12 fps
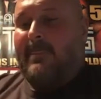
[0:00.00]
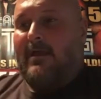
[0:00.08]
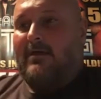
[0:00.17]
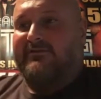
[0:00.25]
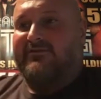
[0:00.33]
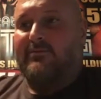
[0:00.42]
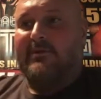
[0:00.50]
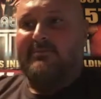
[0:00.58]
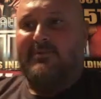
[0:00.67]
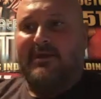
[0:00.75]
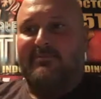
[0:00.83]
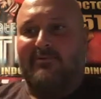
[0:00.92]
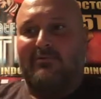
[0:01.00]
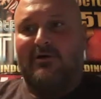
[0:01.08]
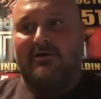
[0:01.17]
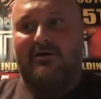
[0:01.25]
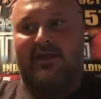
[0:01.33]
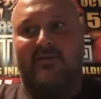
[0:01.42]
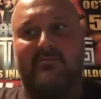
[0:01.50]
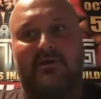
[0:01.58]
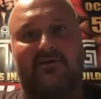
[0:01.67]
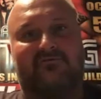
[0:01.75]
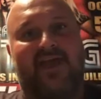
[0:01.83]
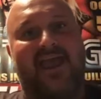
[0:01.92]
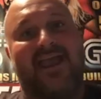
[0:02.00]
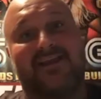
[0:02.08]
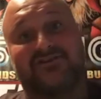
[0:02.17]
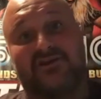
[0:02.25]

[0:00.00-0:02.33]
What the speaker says: So many people were coming of age